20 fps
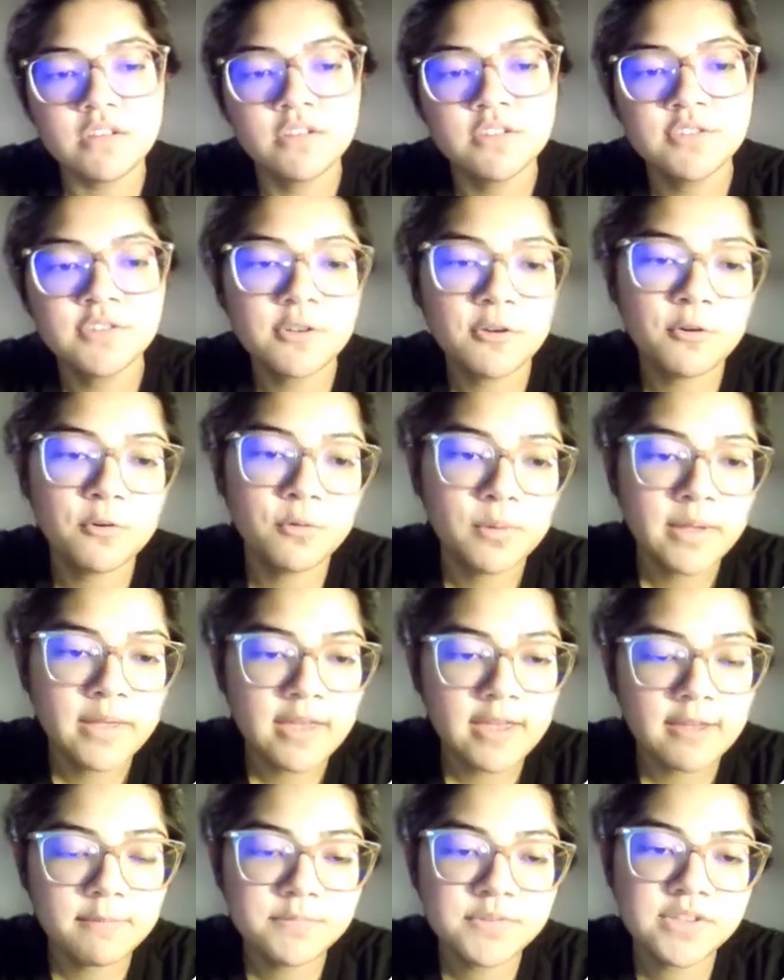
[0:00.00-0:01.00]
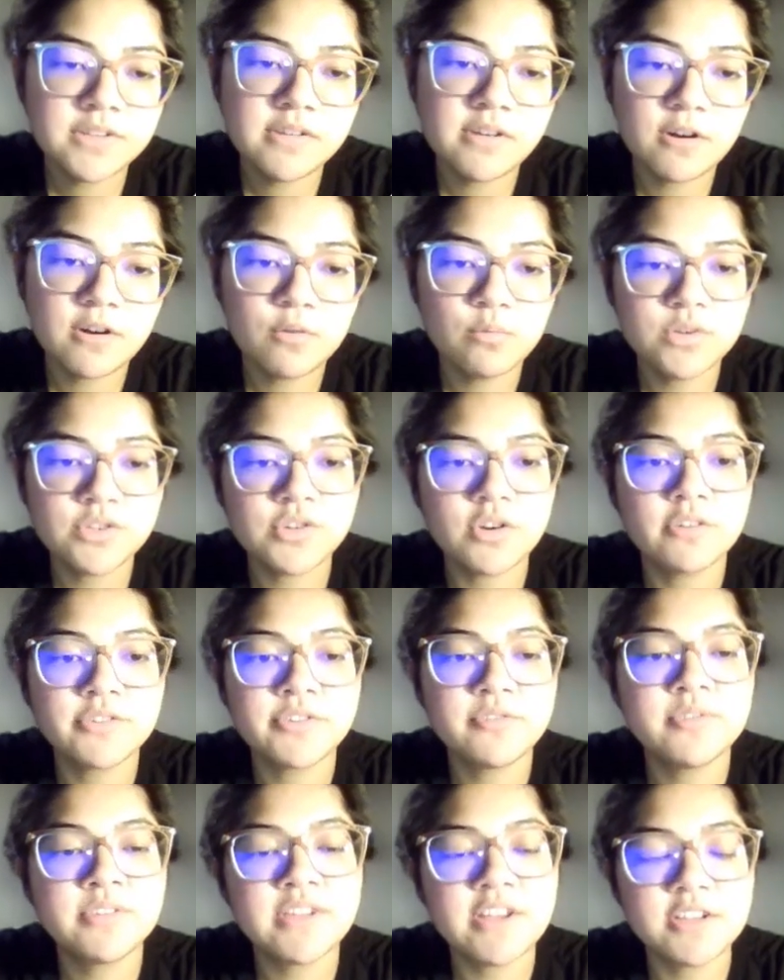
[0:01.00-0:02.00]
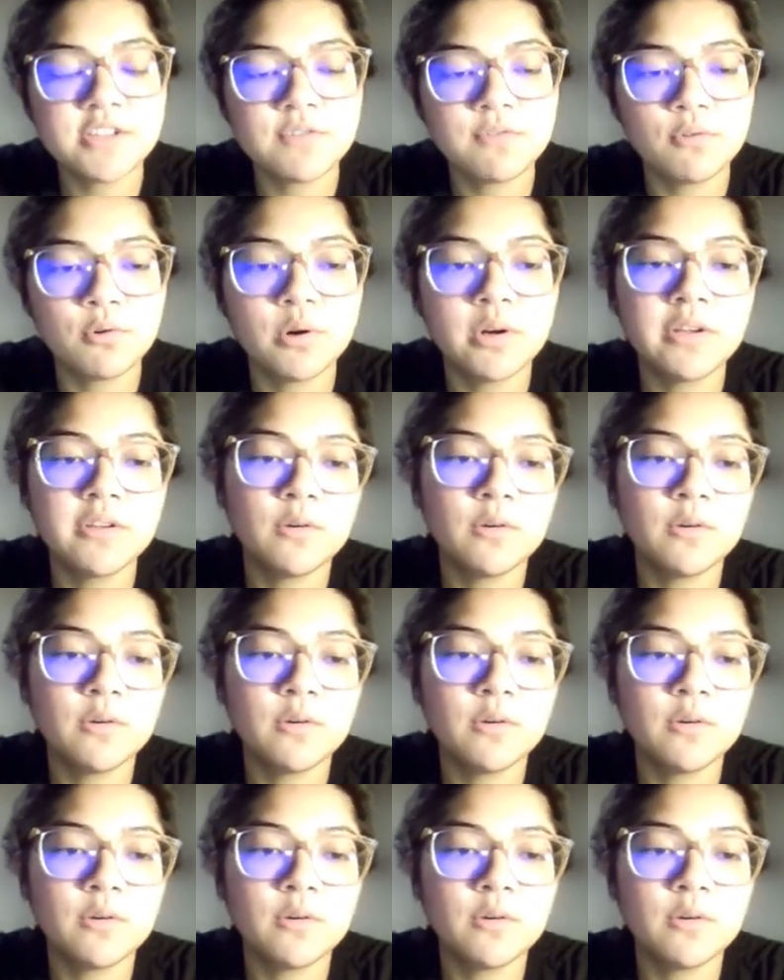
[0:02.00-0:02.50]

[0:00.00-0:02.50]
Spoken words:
So MCL, which also stands for